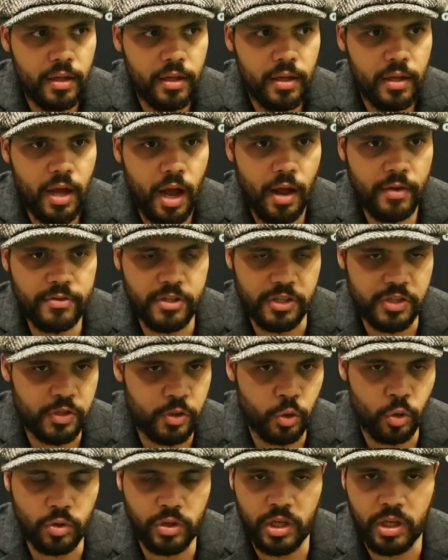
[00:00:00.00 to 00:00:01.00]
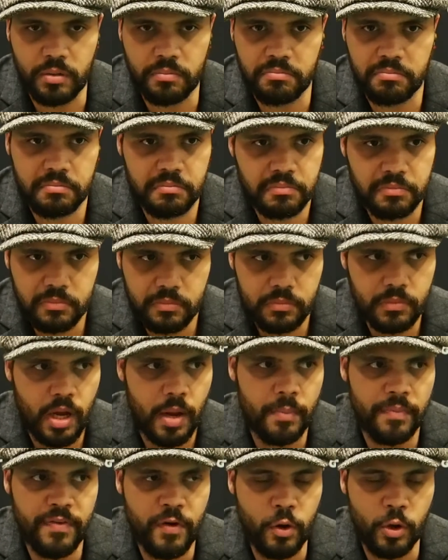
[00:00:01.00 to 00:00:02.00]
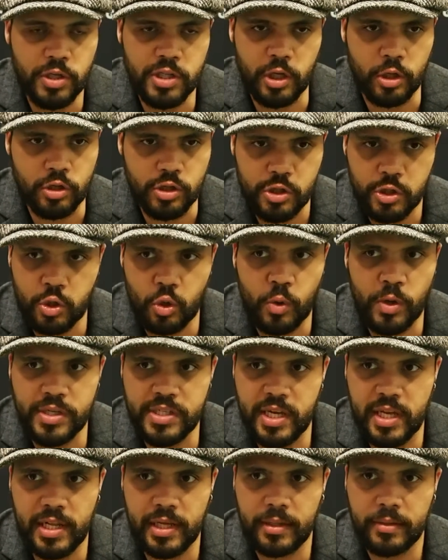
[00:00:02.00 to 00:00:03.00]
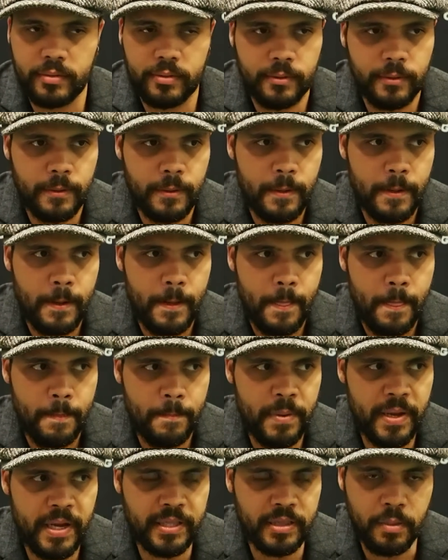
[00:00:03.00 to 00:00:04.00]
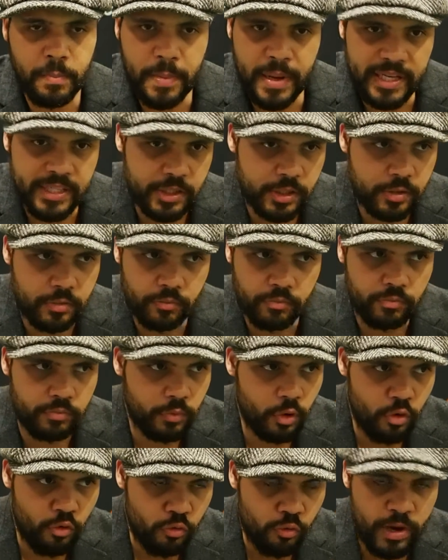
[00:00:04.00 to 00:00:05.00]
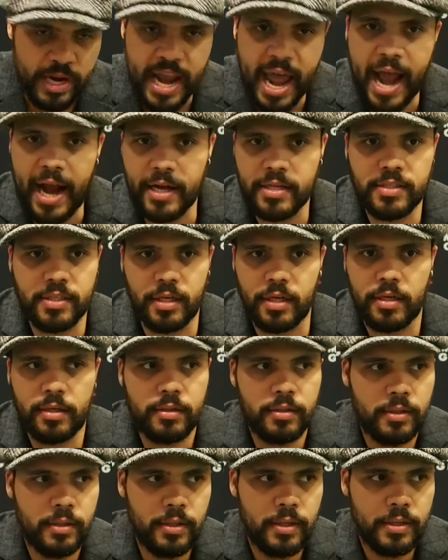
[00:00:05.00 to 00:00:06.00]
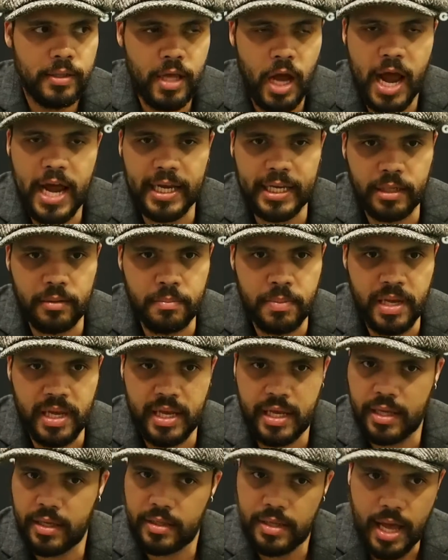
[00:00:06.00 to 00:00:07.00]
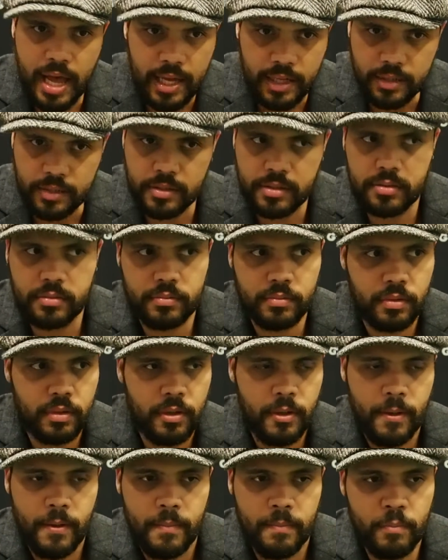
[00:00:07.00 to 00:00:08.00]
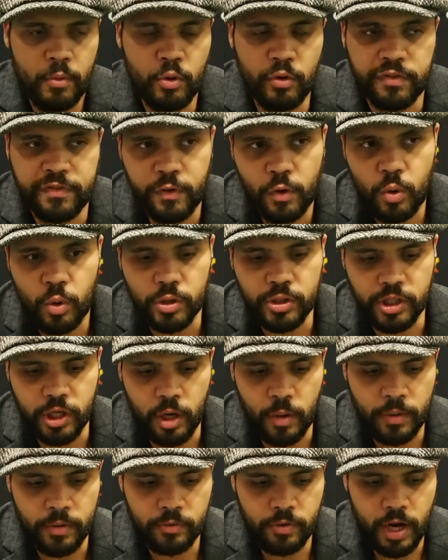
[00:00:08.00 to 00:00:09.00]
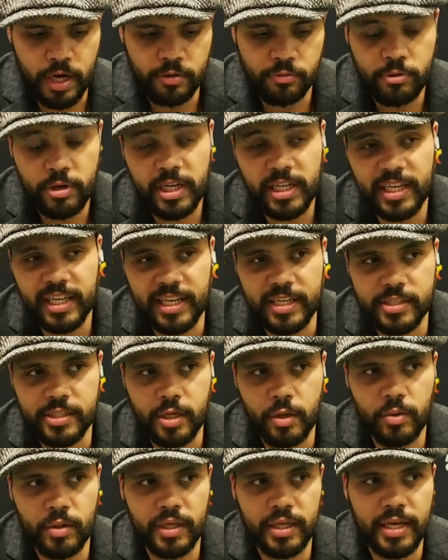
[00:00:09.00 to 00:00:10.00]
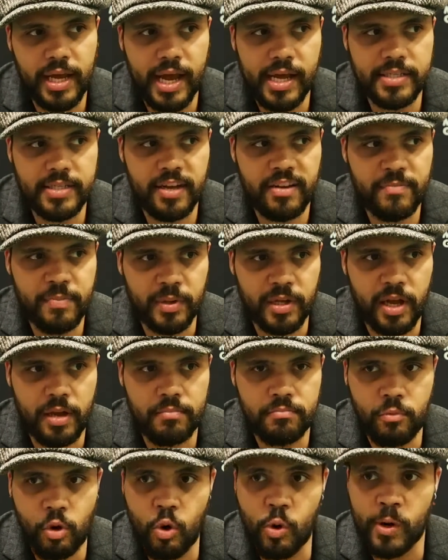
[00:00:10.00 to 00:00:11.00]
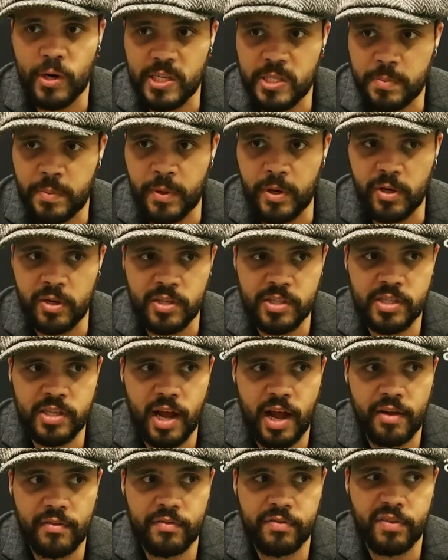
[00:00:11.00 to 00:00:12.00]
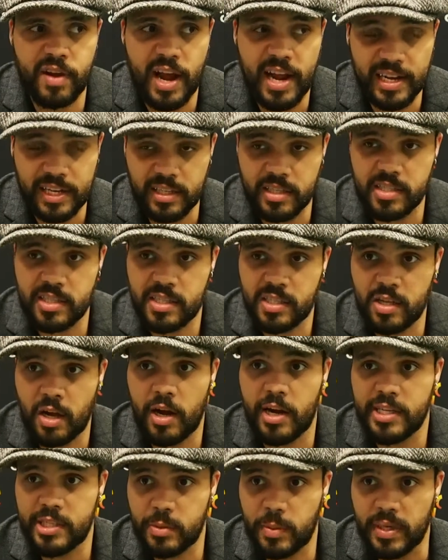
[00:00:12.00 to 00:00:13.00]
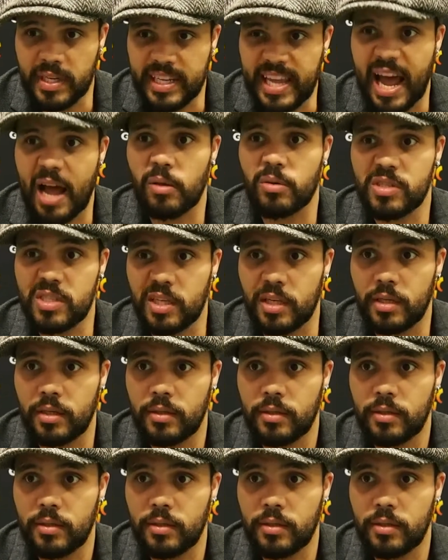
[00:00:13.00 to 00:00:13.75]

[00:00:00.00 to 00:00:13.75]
I've just thought that I'm focusing on storytelling, being the best reactor that I can be, and move forward, you know, and really it's only as I've become more experienced that I've started to encounter,